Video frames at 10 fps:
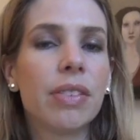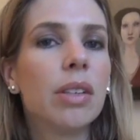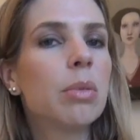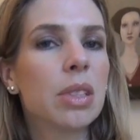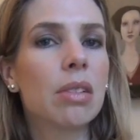
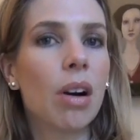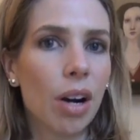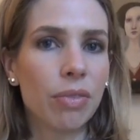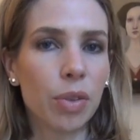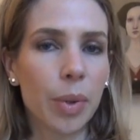It was
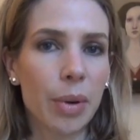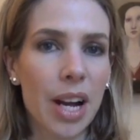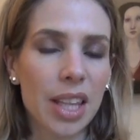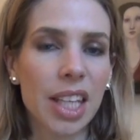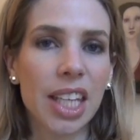awful. We were
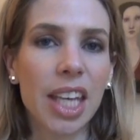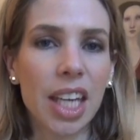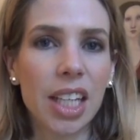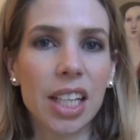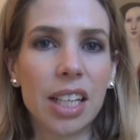at the
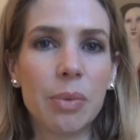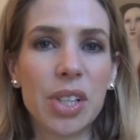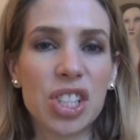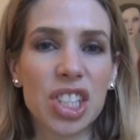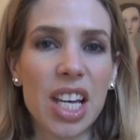gate and we
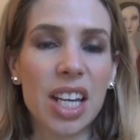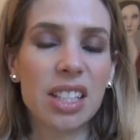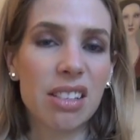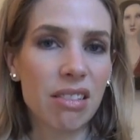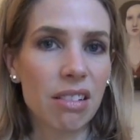just
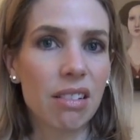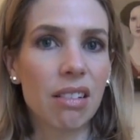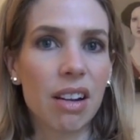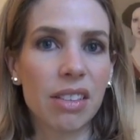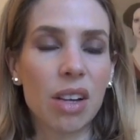had dinner
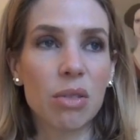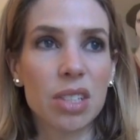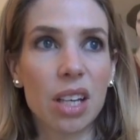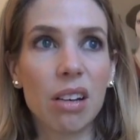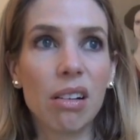at the
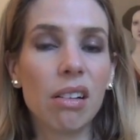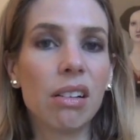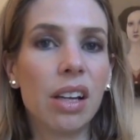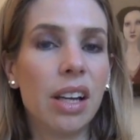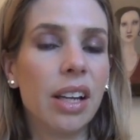
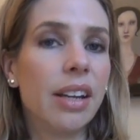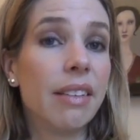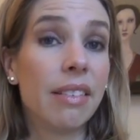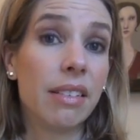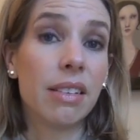hotel,
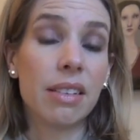and